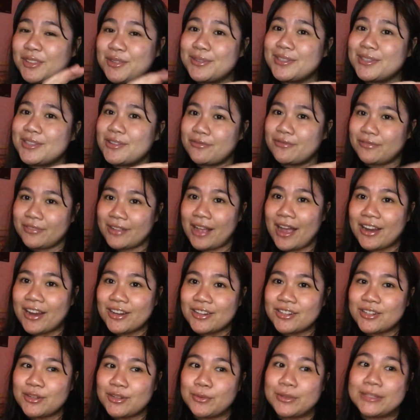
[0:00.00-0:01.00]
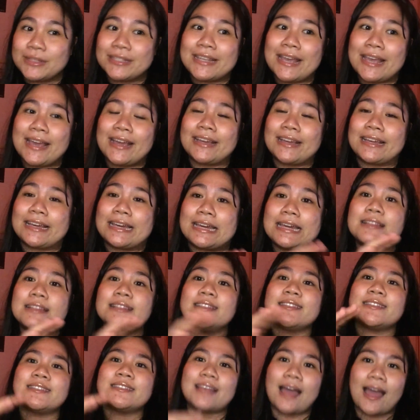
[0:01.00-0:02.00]
flash when taking
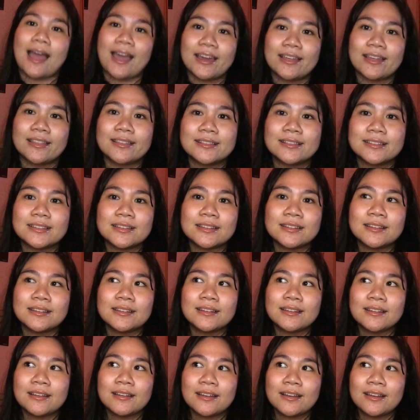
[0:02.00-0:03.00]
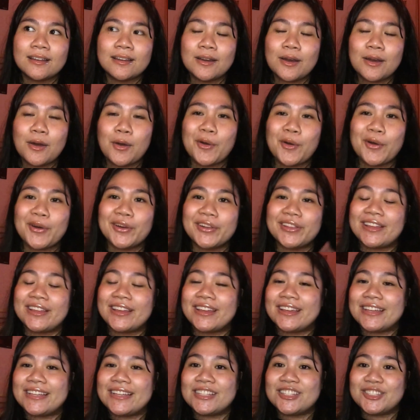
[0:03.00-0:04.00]
inside or the
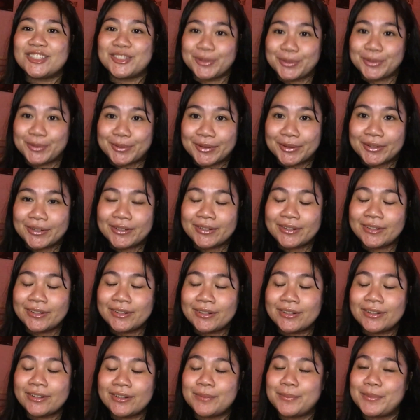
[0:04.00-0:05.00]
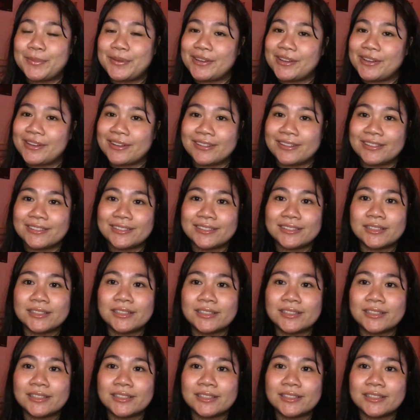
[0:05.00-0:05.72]
indoor, because